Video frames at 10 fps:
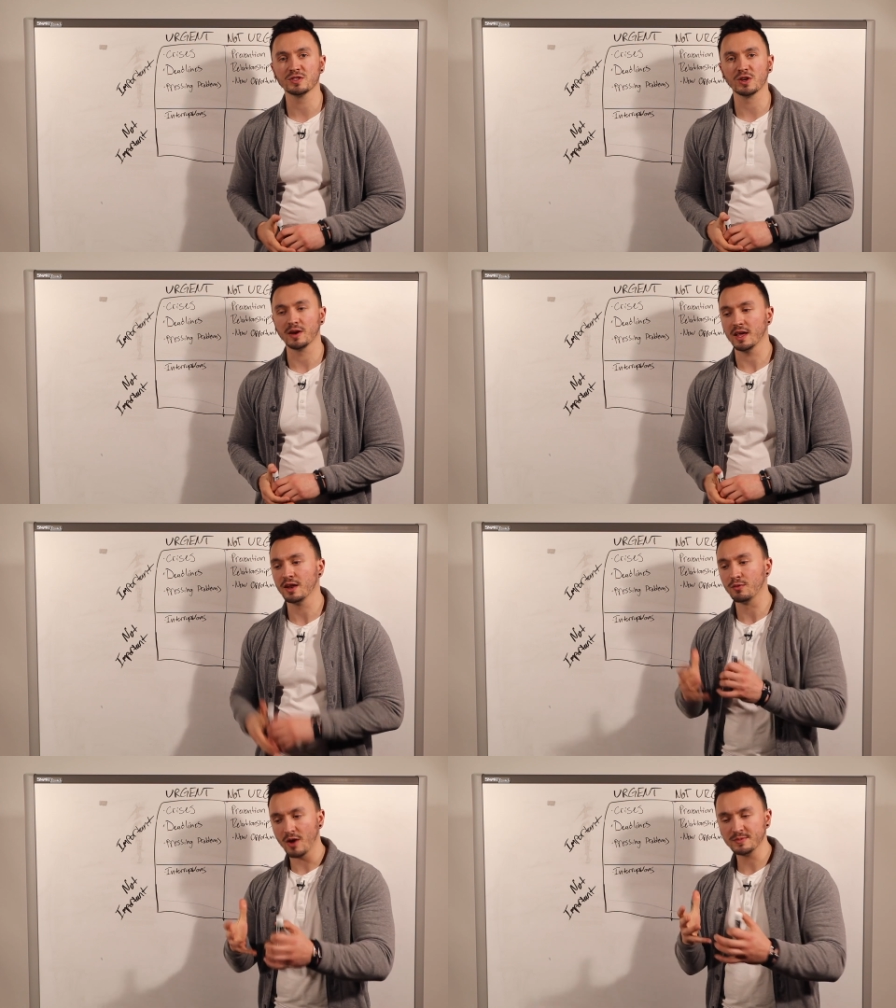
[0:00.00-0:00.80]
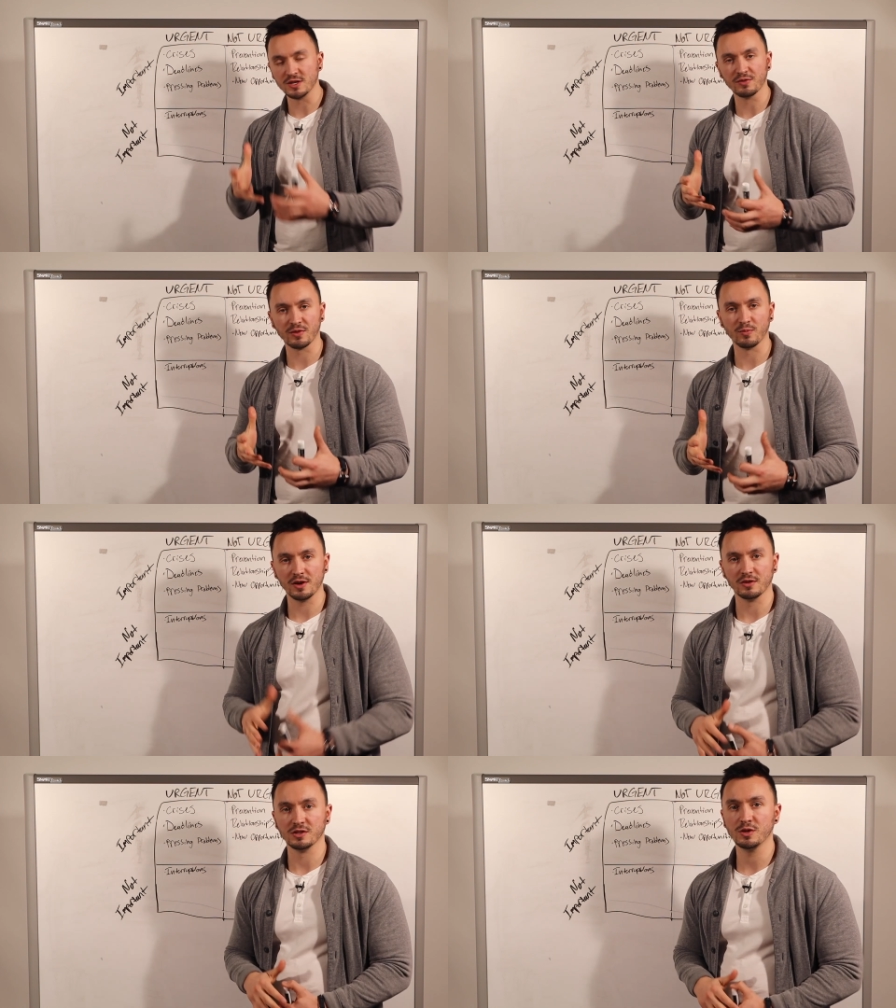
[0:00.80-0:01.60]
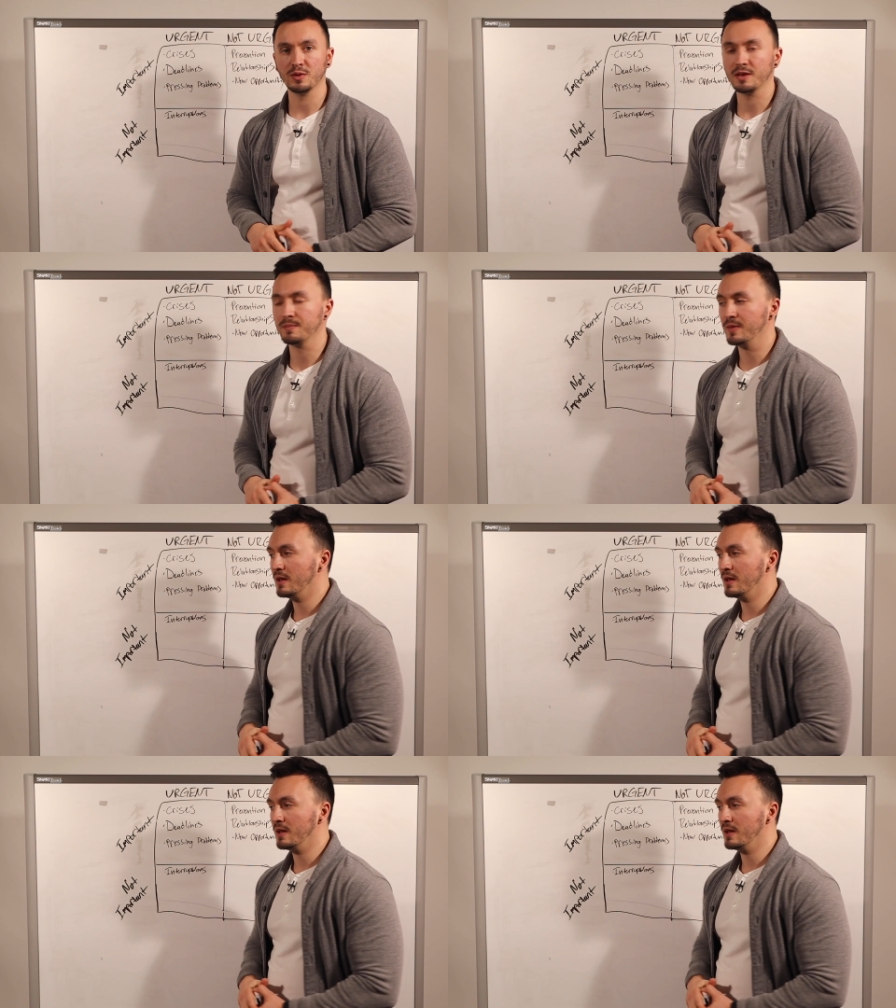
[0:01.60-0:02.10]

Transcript: so it interrupts you from what you're doing.